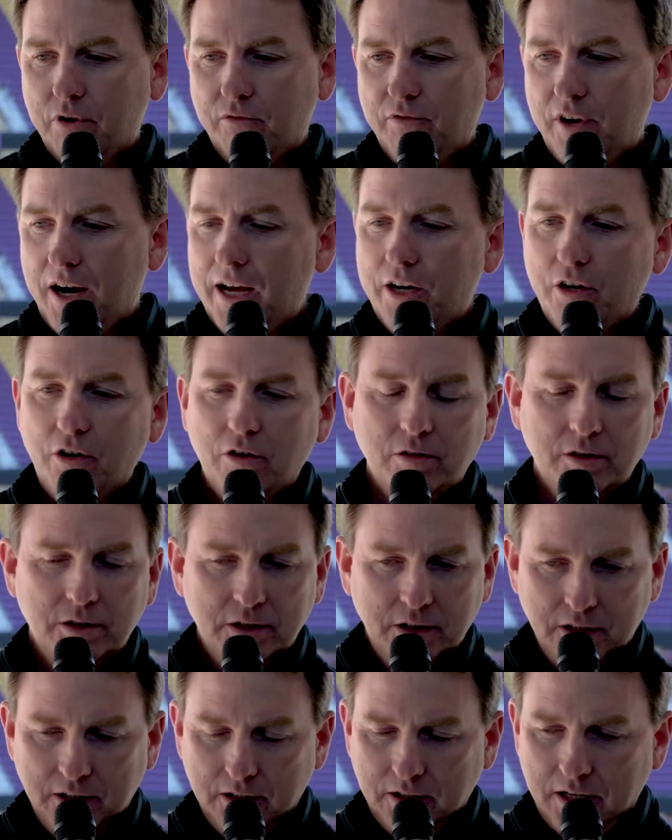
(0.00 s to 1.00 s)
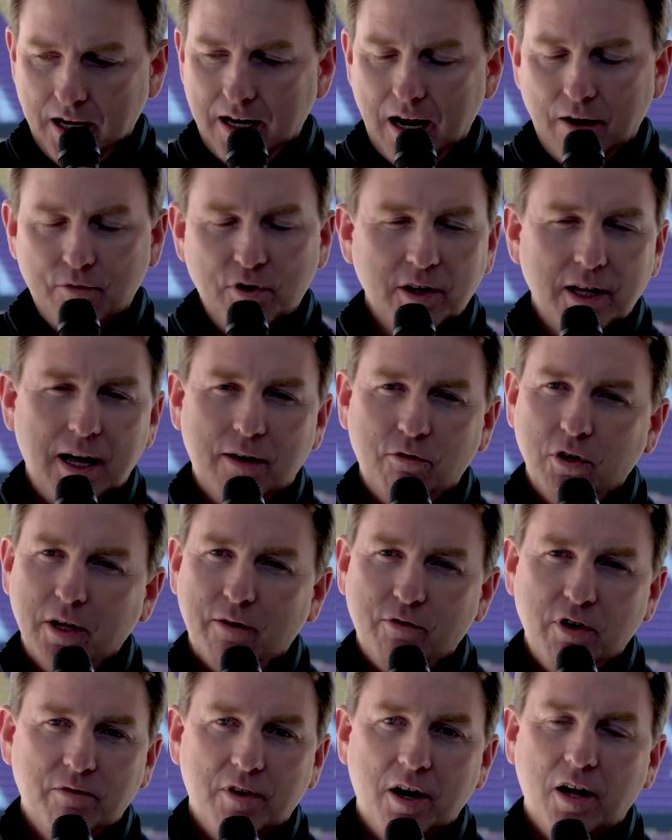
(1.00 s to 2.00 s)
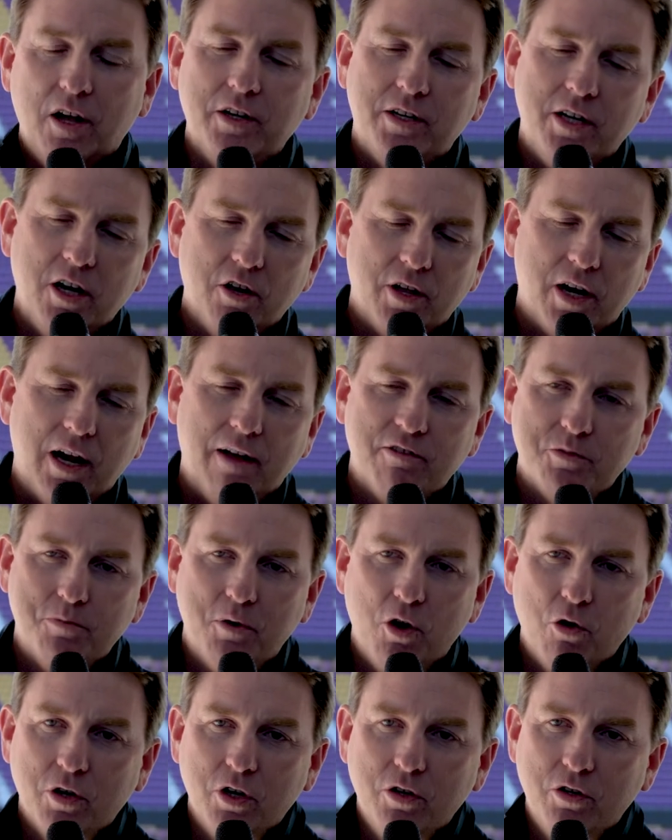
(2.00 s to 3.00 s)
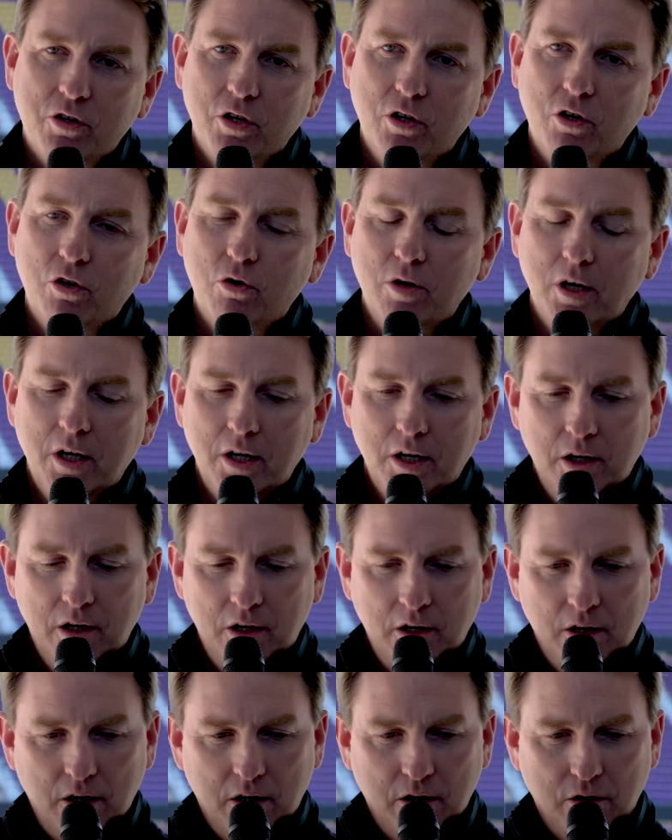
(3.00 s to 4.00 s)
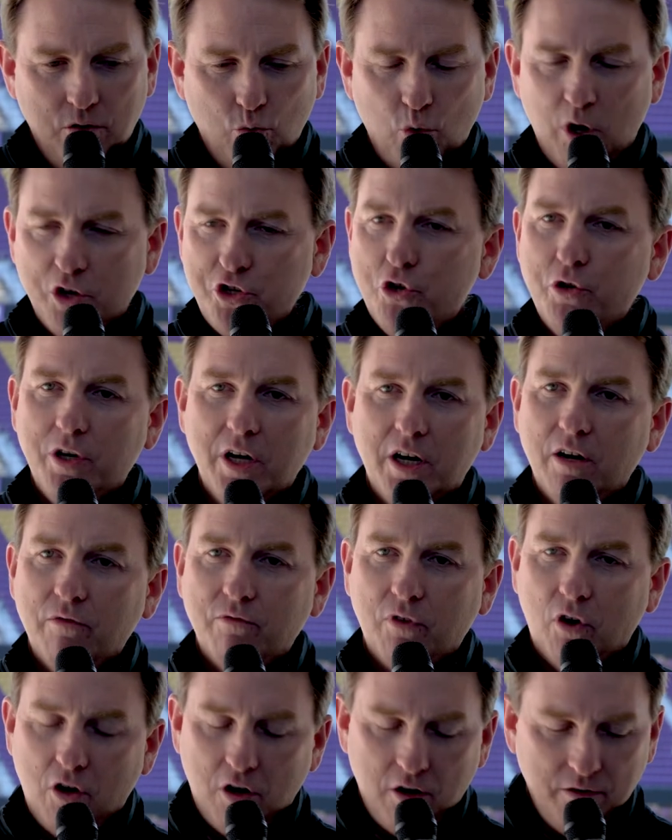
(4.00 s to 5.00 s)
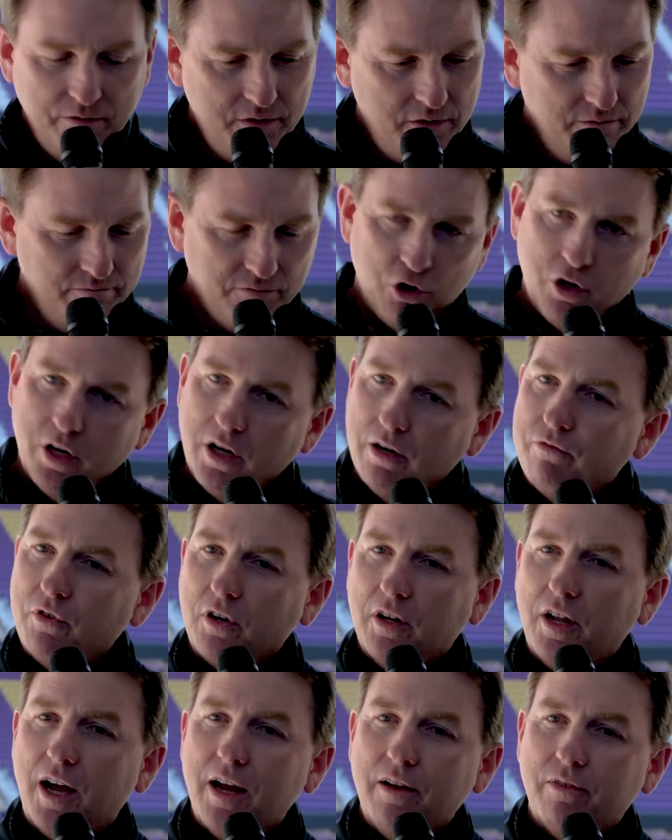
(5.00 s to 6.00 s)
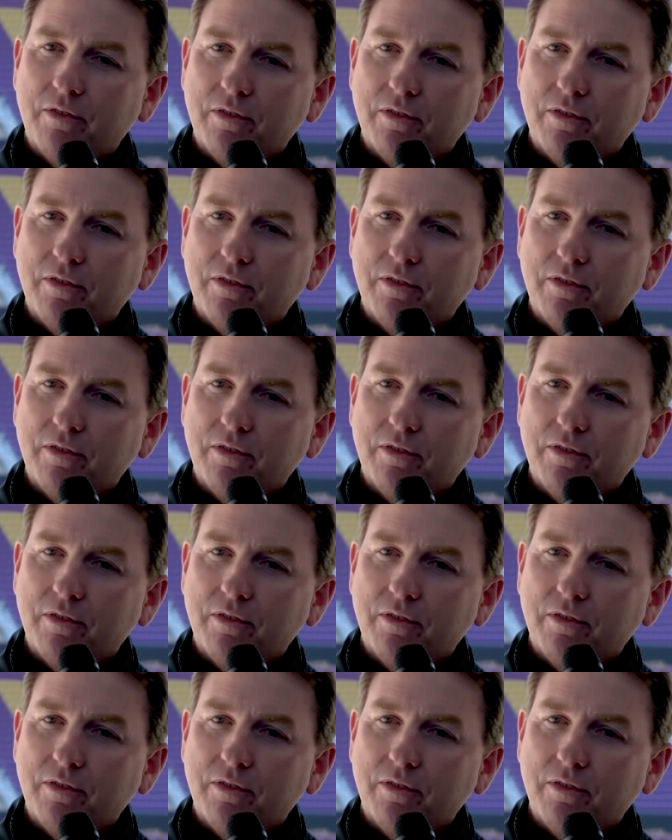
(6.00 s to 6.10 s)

provider, at every level, every volunteer that I've spoken to, once you get involved, you're in it for life.